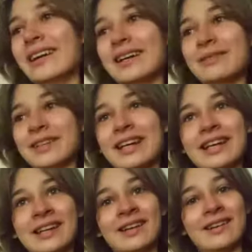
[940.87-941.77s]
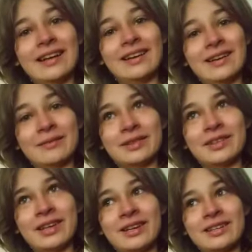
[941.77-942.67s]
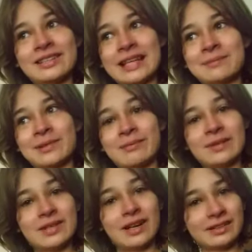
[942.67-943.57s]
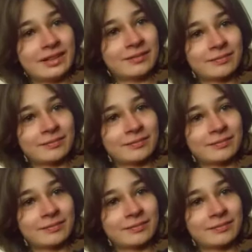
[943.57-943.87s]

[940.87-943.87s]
I'm gonna take a sample of me yawning.